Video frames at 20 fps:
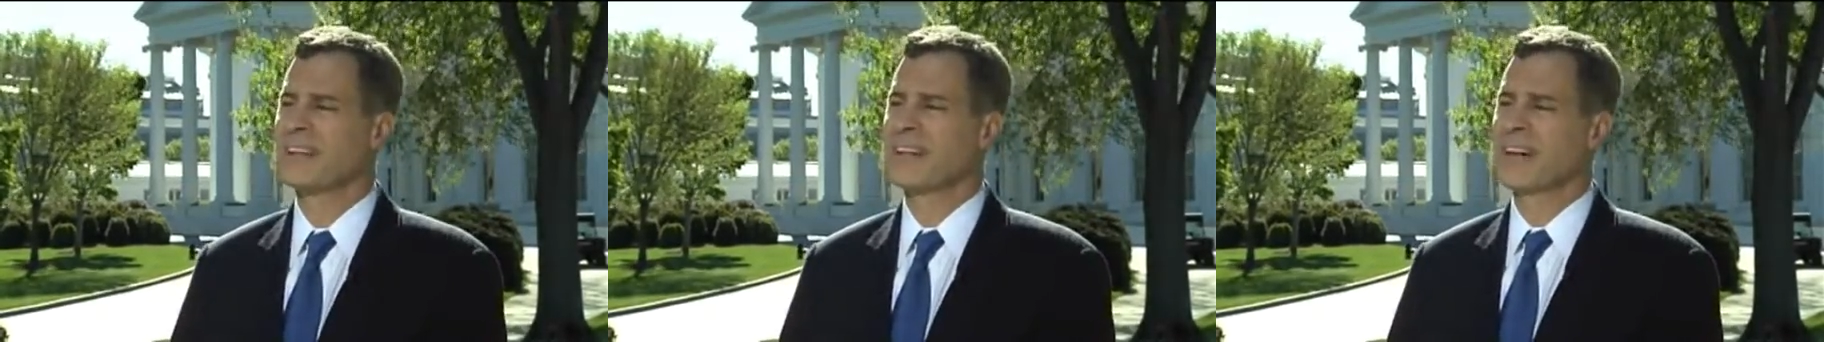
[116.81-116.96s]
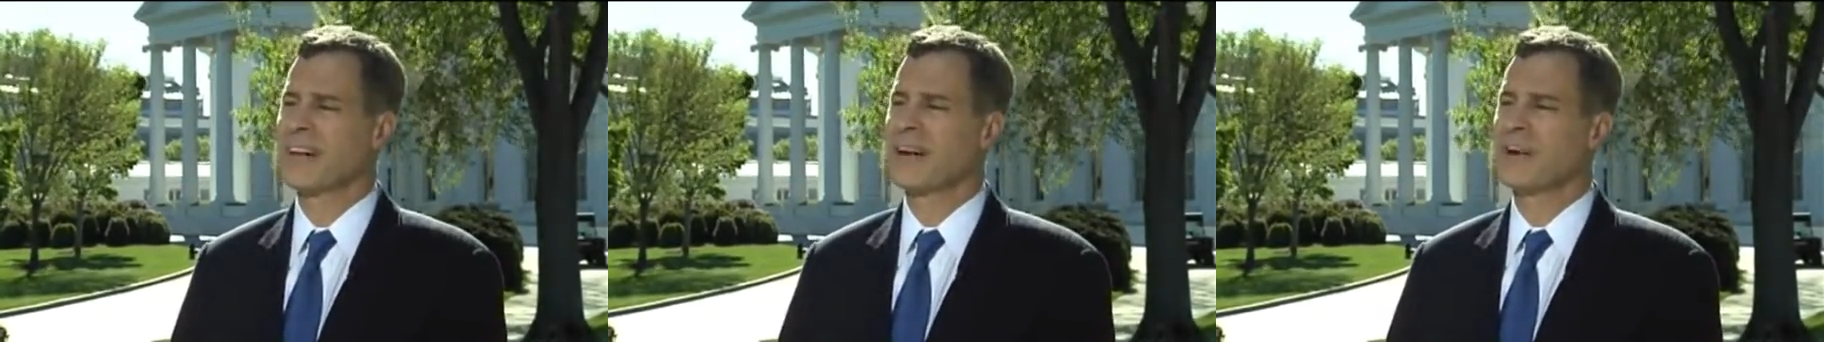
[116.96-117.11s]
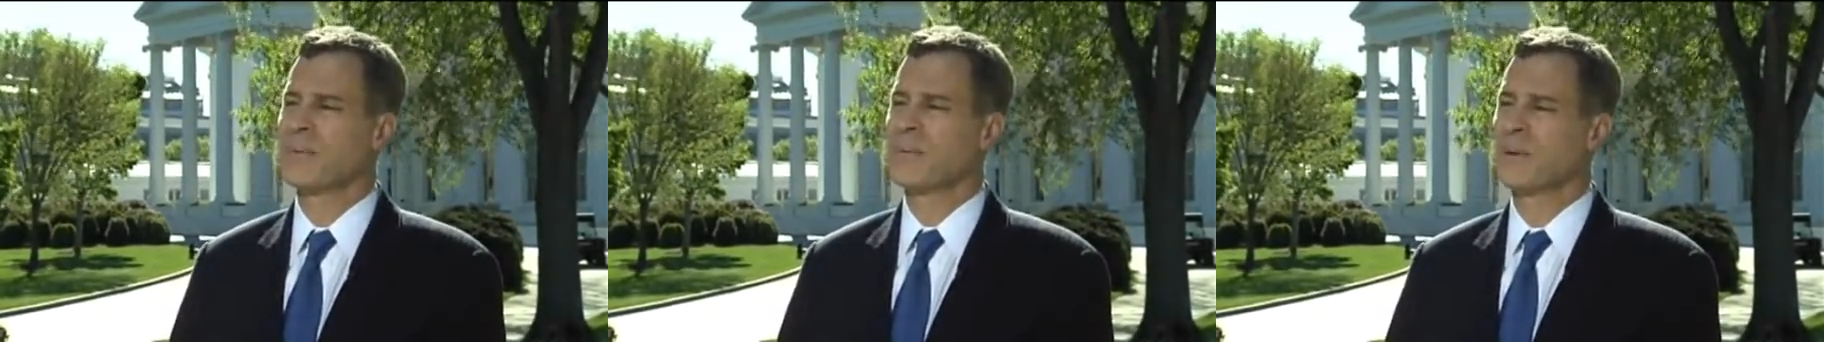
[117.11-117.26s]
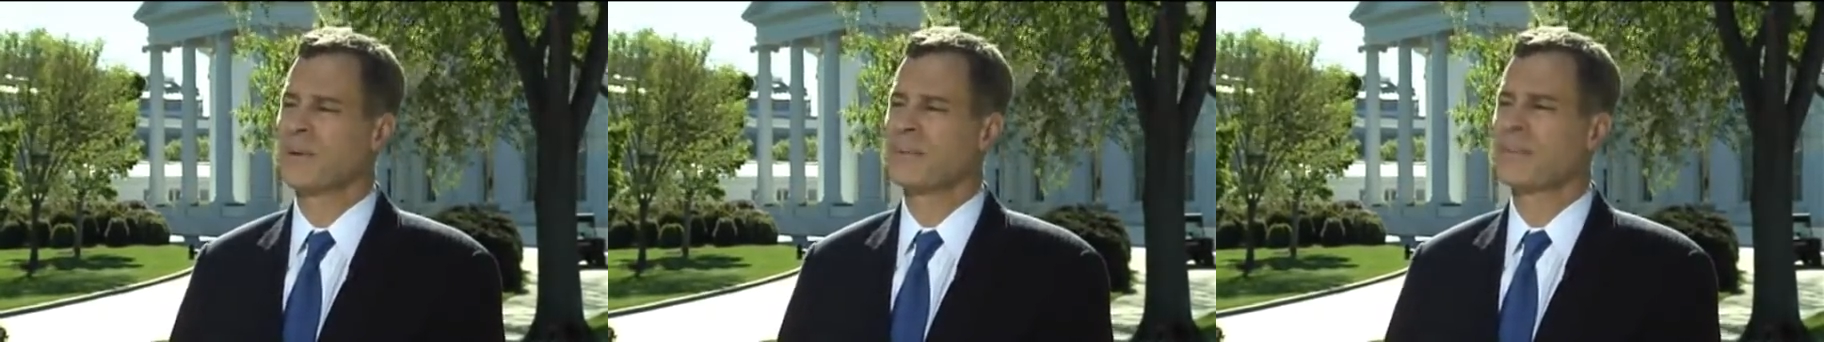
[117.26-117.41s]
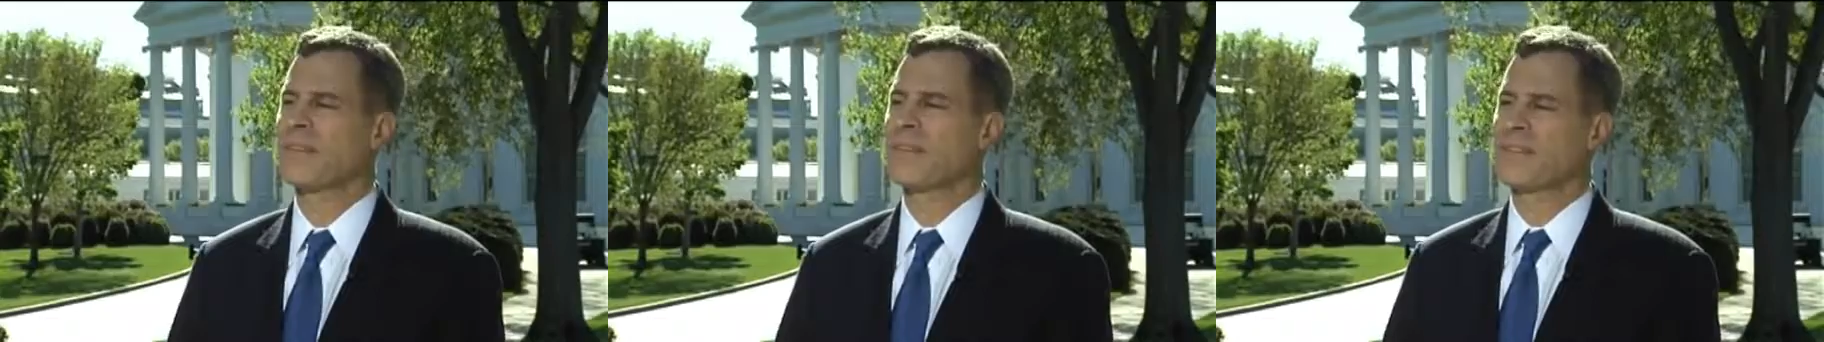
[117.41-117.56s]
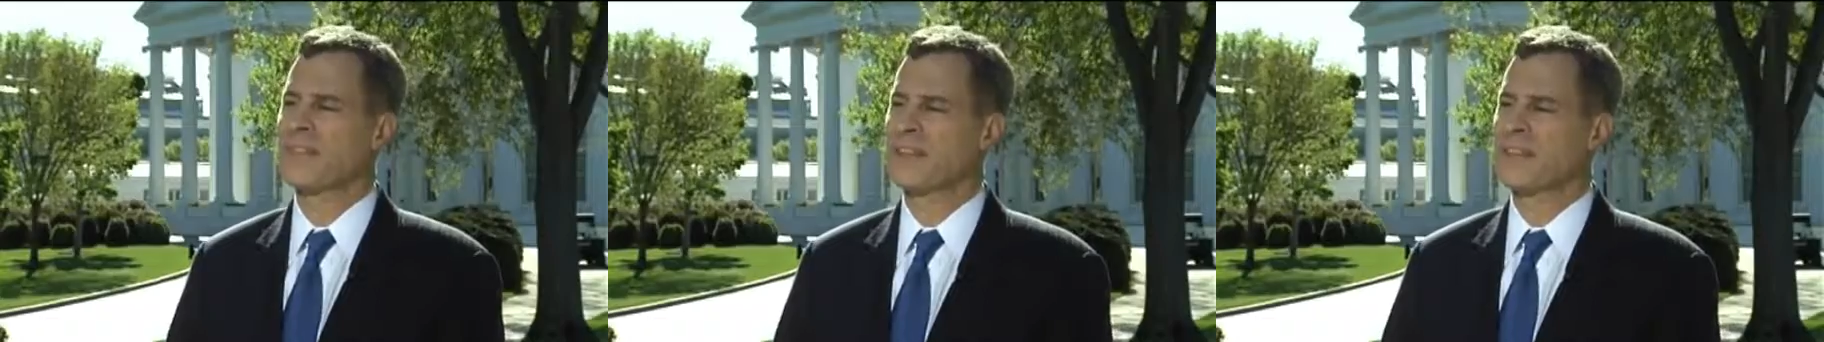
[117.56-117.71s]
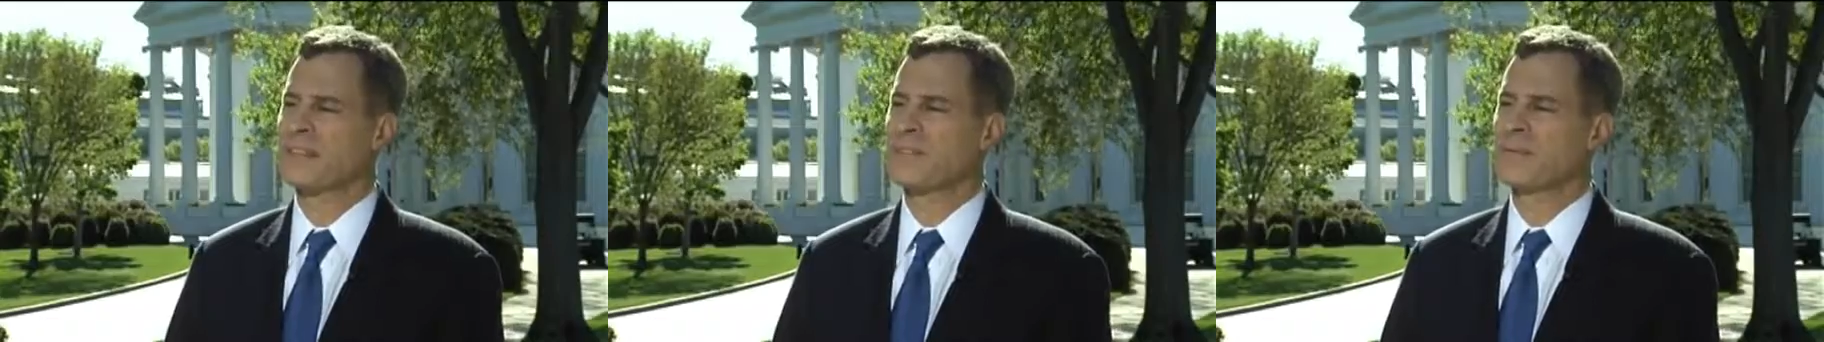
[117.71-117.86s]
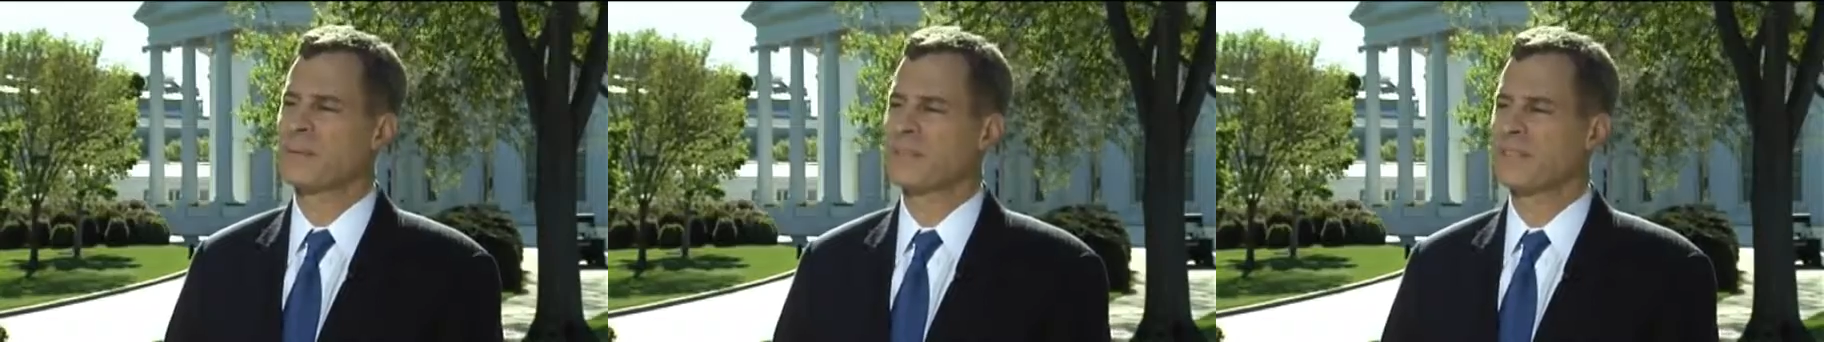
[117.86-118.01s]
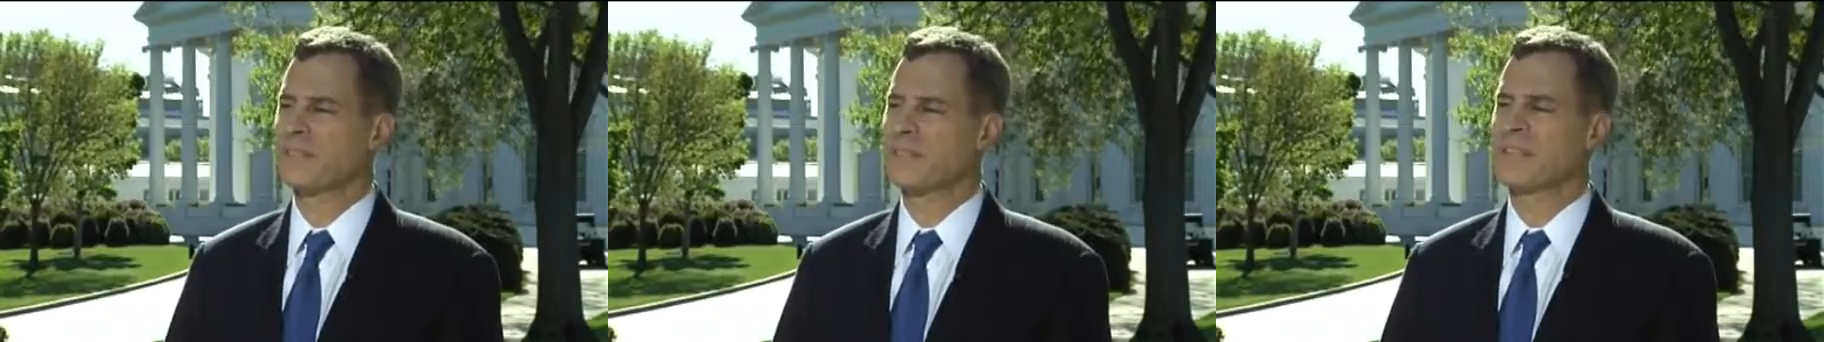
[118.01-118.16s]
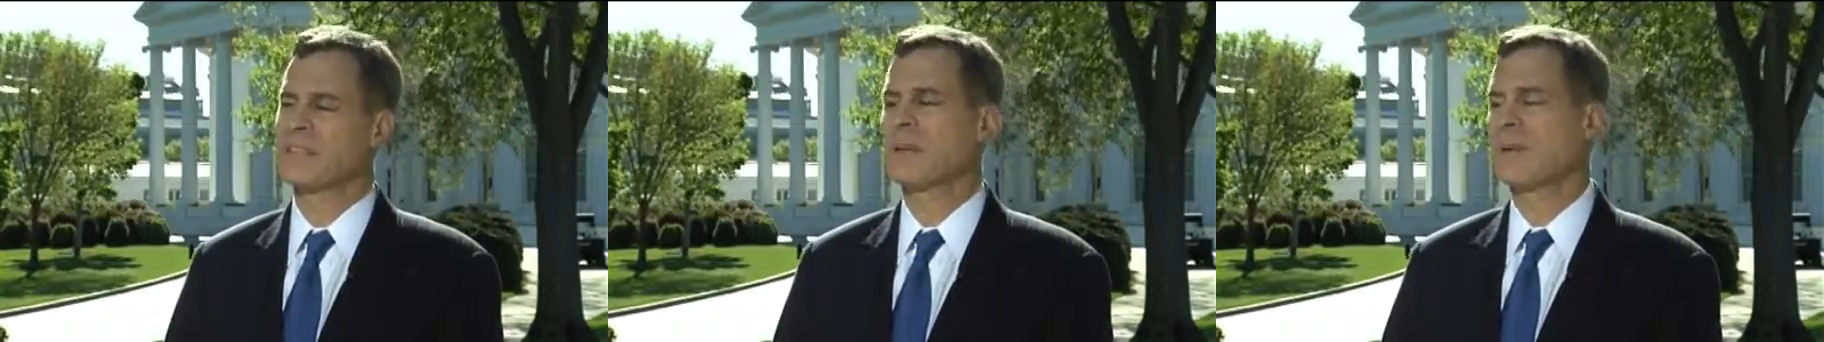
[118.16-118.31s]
One of the things which is